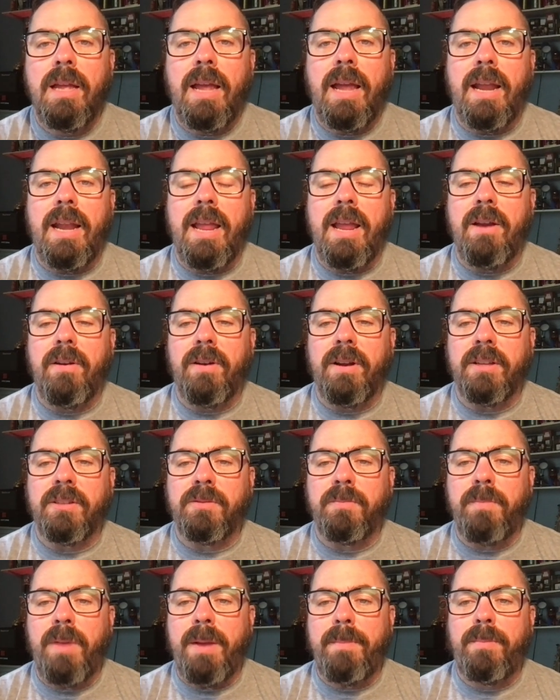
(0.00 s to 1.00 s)
And here is
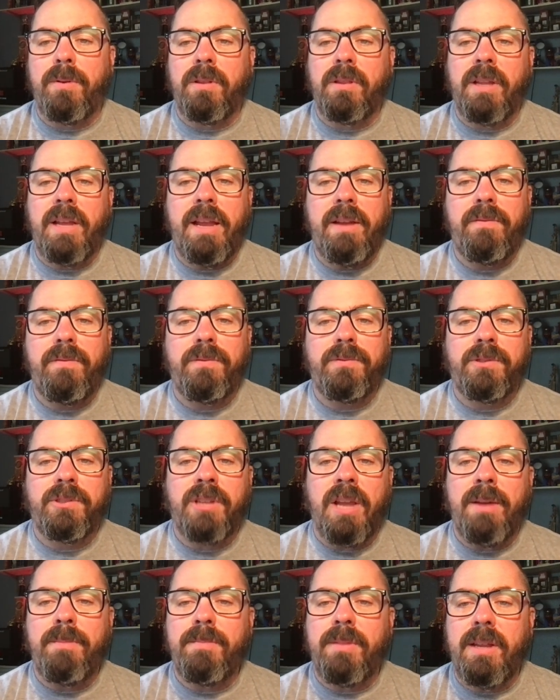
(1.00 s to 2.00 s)
Maple Leaf,
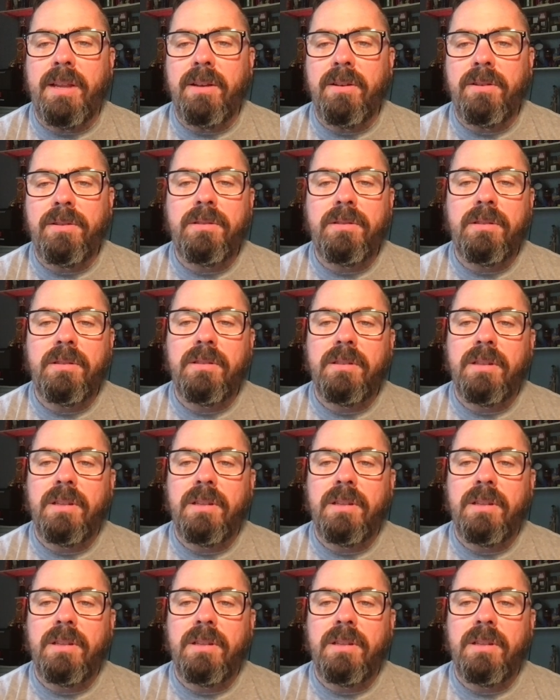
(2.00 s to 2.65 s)
same deal.